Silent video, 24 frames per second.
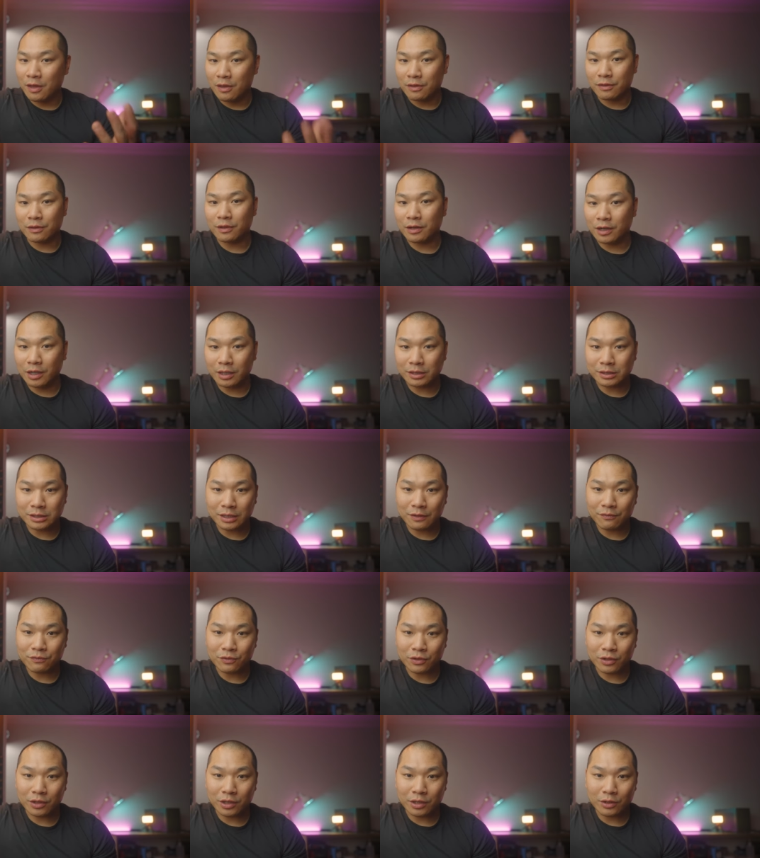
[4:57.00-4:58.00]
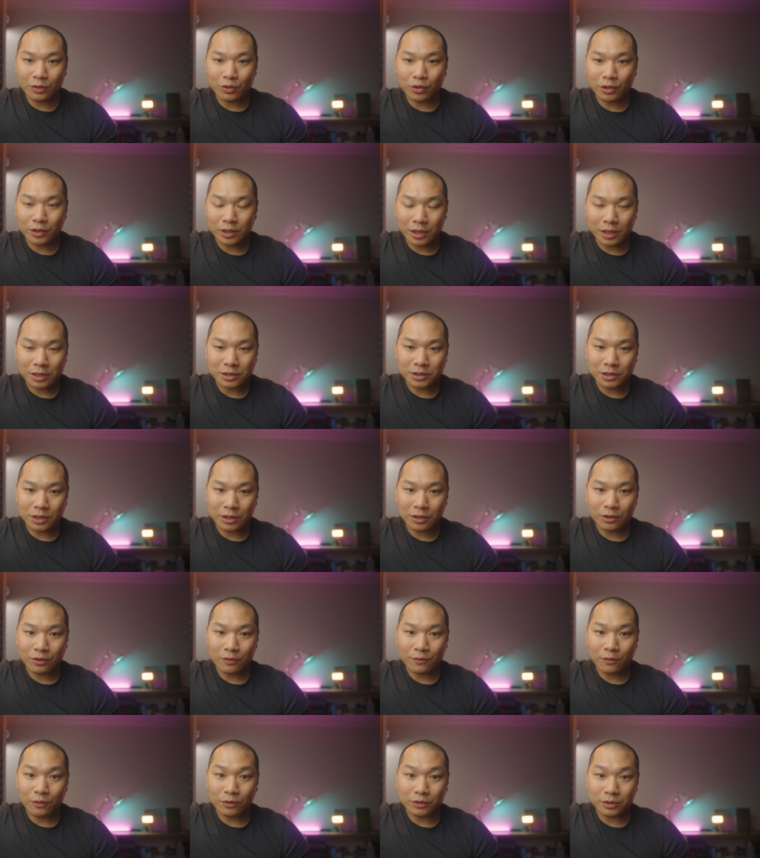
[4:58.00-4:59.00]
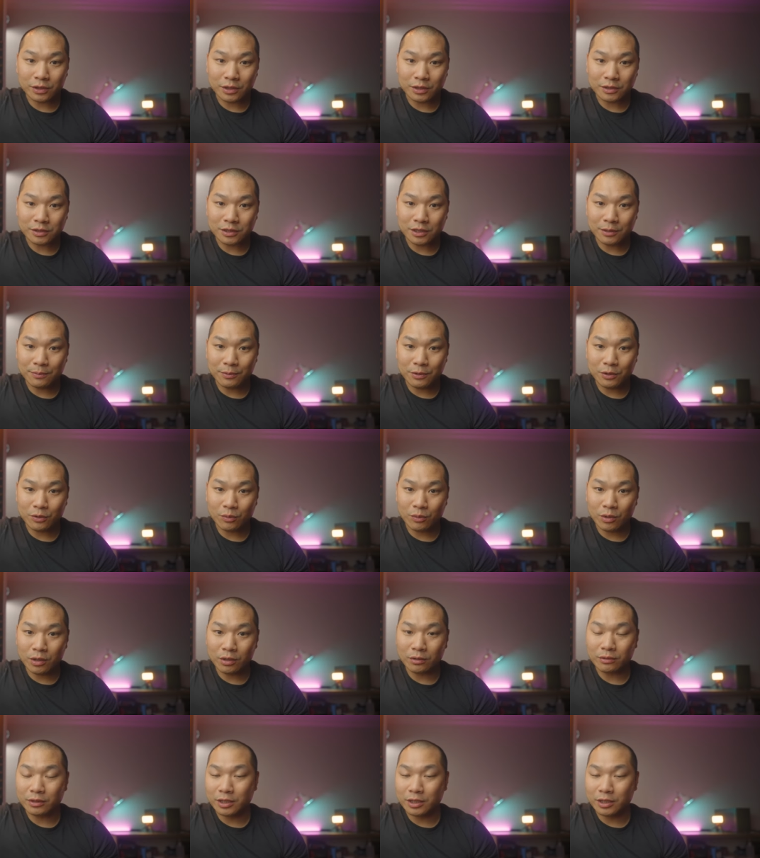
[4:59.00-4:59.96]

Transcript: then I definitely look into undervolting the CPU while